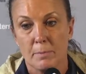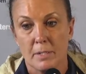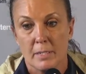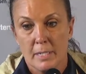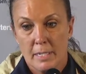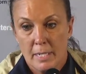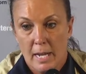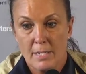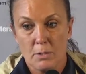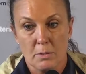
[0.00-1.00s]
But
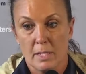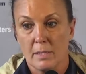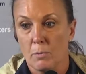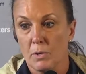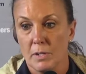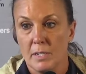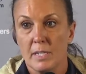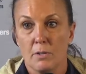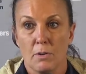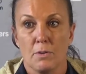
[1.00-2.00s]
I do think that we're going to
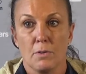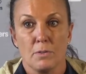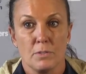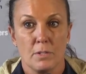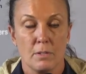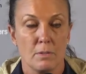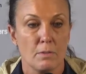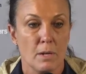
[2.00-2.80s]
need her to,